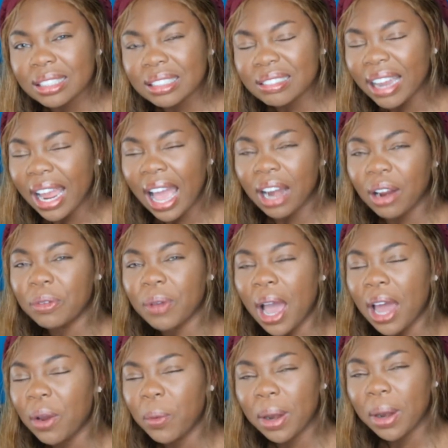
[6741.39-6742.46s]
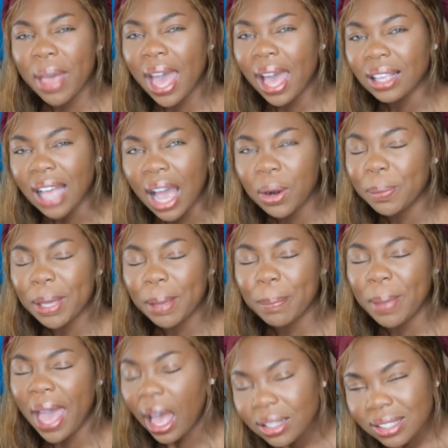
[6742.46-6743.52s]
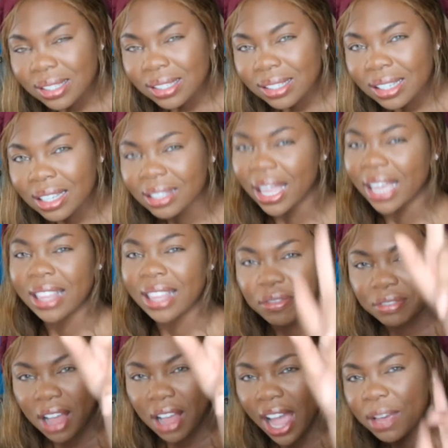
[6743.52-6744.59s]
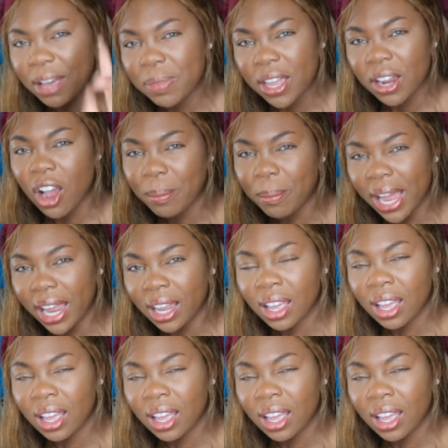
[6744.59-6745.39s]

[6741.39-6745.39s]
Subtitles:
Like, I don't want to be a pest like that fly up there on my